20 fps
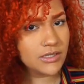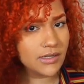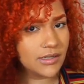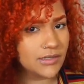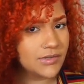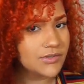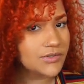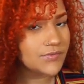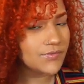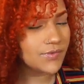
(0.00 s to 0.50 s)
I
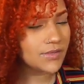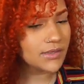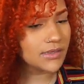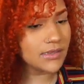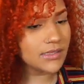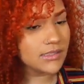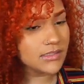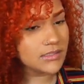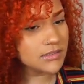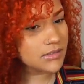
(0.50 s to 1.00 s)
use for
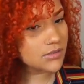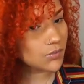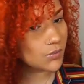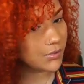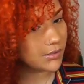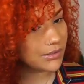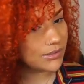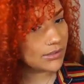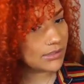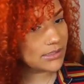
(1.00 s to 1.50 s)
this
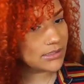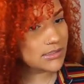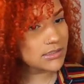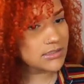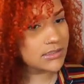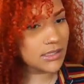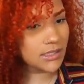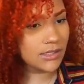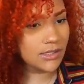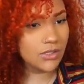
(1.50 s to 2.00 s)
one is
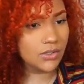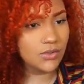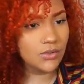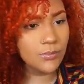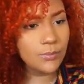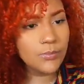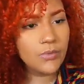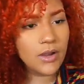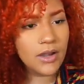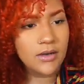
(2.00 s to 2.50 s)
a
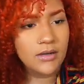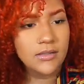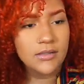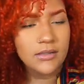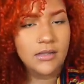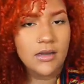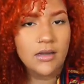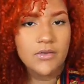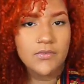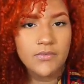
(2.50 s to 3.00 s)
new product
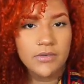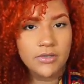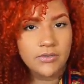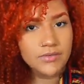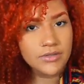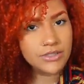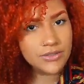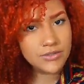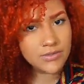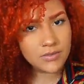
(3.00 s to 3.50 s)
that I've
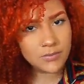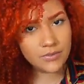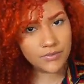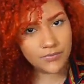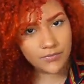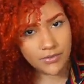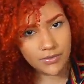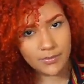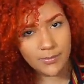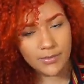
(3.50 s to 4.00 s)
never used
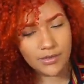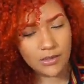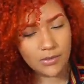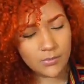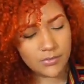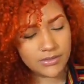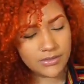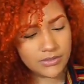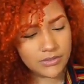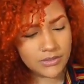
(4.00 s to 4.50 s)
before, but I'm
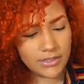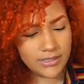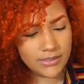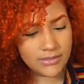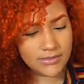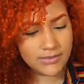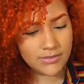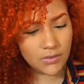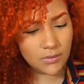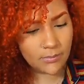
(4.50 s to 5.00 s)
gonna try
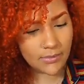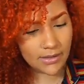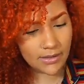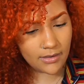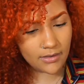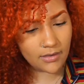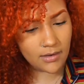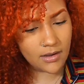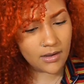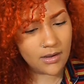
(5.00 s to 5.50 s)
it so
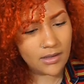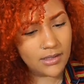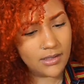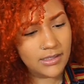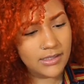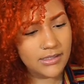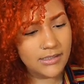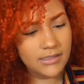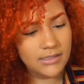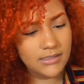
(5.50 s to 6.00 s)
bad.
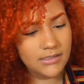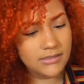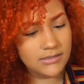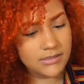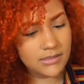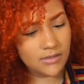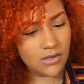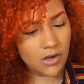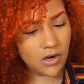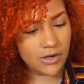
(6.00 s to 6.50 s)
It is
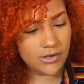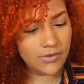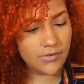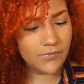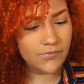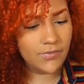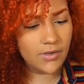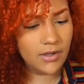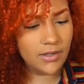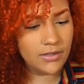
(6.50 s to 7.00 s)
the Arctic
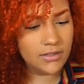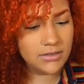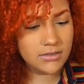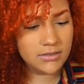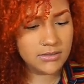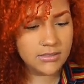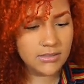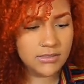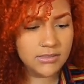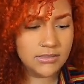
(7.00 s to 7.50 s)
Fox
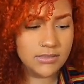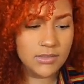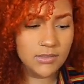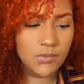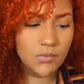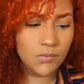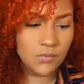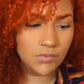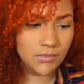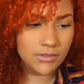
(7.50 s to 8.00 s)
Sunset
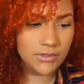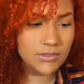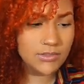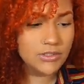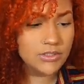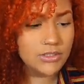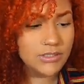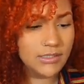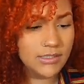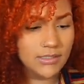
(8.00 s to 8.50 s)

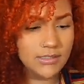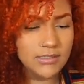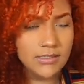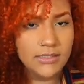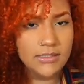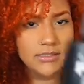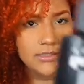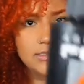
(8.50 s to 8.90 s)
Orange, and it's